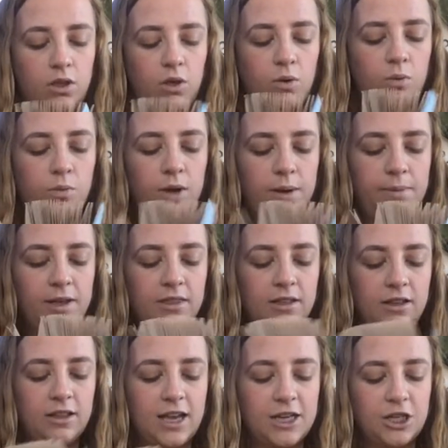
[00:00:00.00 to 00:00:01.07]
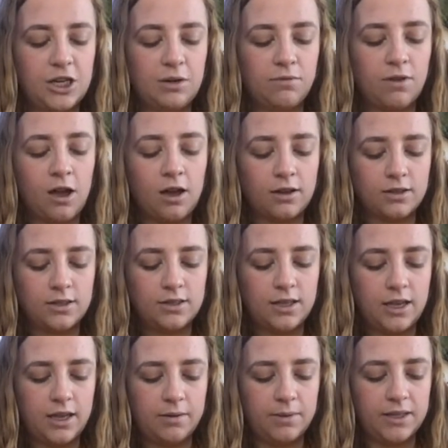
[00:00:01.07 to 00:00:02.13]
What about the clashing rocks?
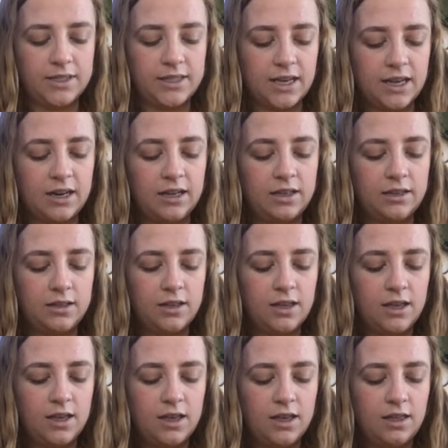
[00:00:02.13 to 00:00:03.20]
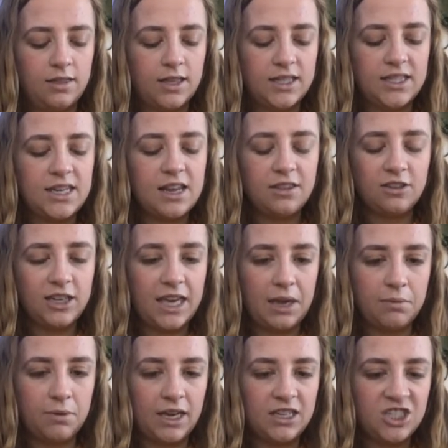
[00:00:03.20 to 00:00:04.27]
Annabeth said. That's another
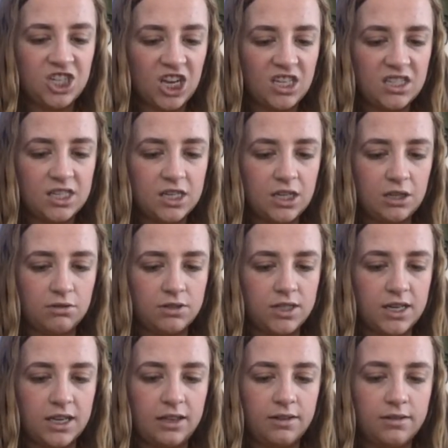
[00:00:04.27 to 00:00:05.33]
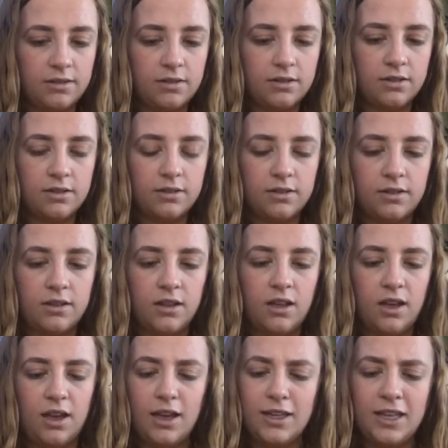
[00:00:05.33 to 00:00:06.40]
gateway. Jason used it.
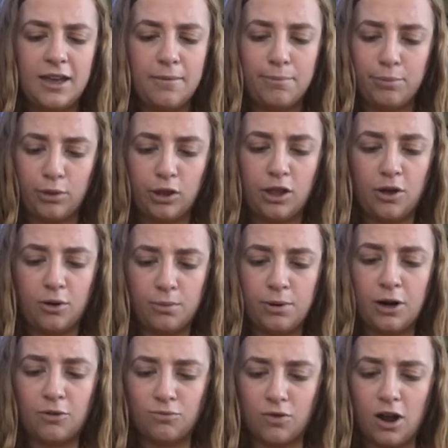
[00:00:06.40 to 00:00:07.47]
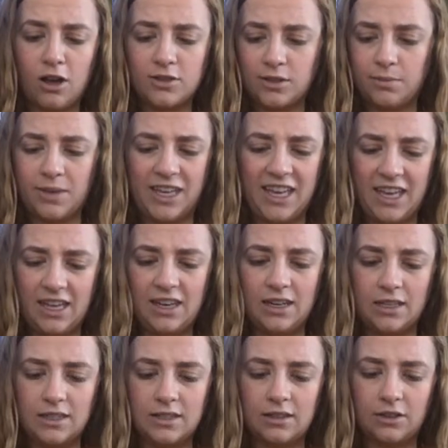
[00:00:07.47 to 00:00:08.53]
I can't blow apart rocks with my
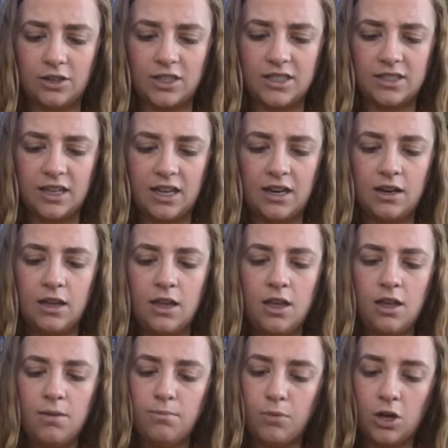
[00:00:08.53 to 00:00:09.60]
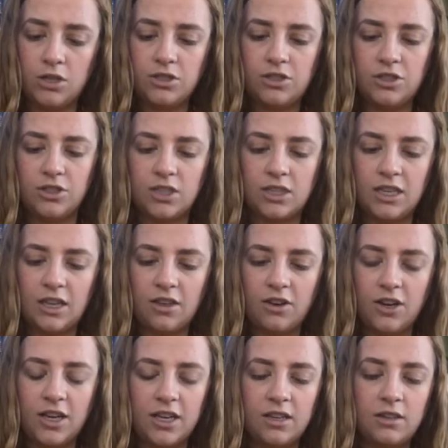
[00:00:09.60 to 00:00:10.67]
cannons, Clarice said. Monsters, on the other
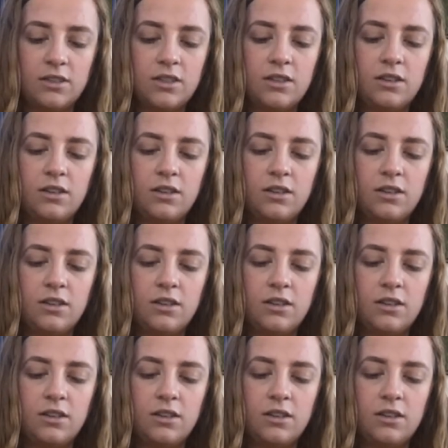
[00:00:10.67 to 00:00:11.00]
hand?